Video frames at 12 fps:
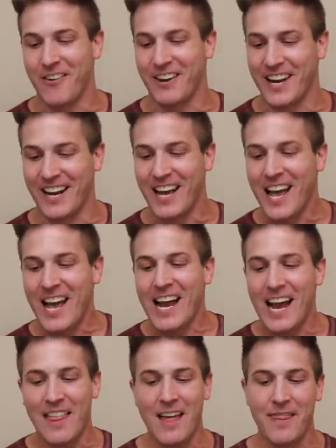unit.
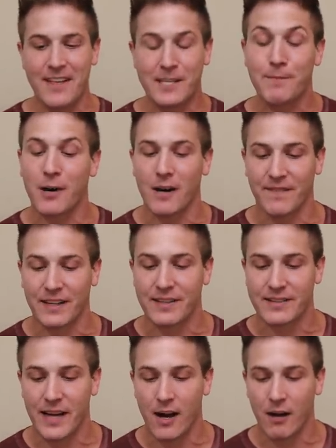And then this Perfect
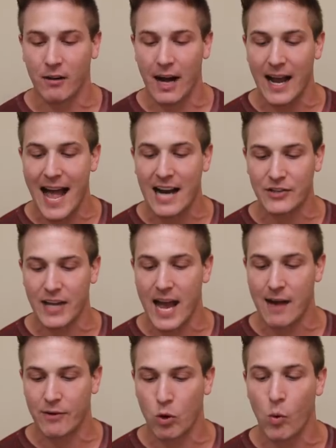Cell, I actually
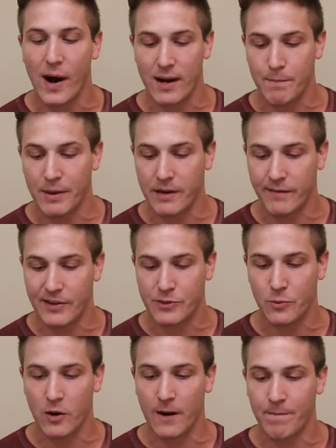have quite a bit of
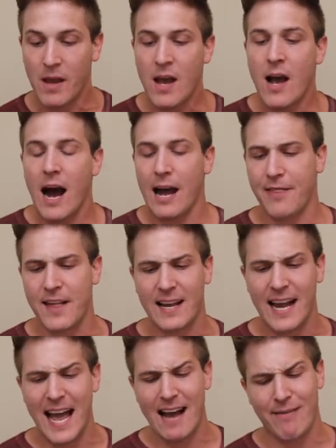this one. I think
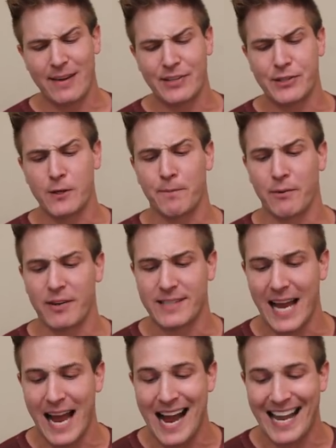I have his super
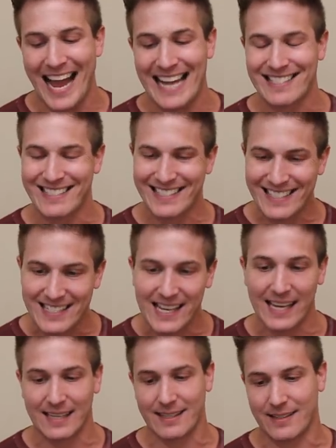attack at
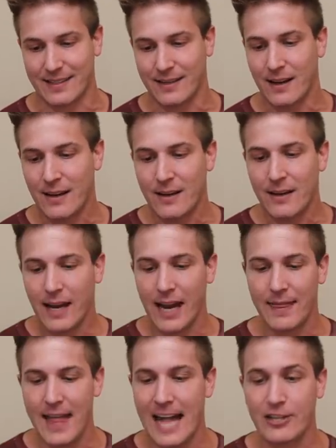6
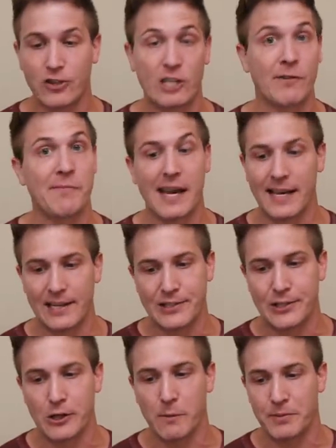and that's just from getting
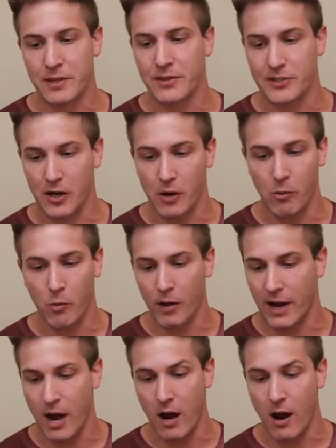dupes. So
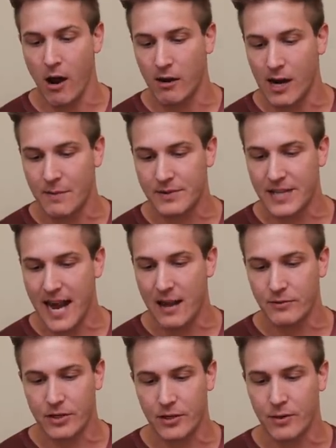it all comes
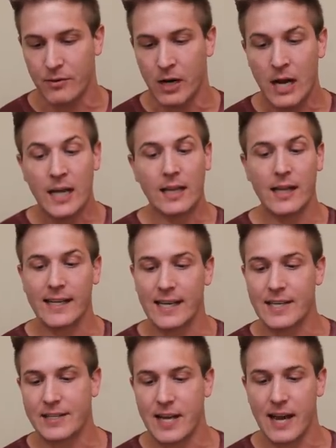down to, like
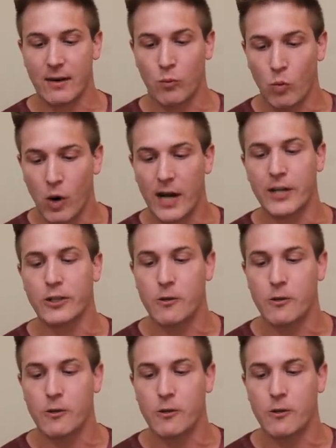I said, what